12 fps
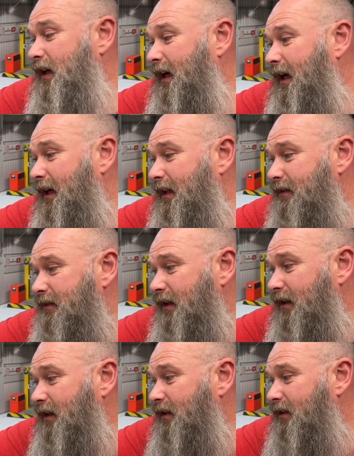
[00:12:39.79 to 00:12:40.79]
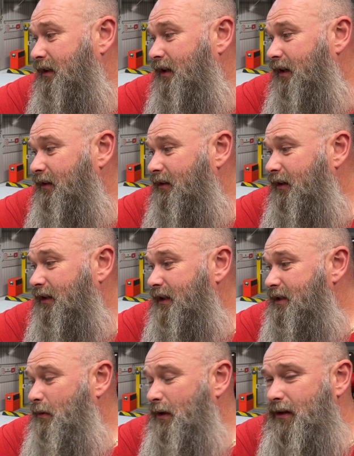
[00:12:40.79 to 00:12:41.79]
and you know,
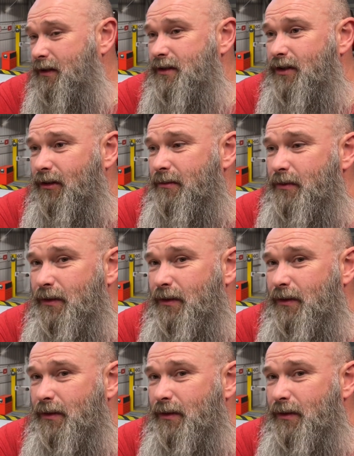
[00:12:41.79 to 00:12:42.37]
it's one of those times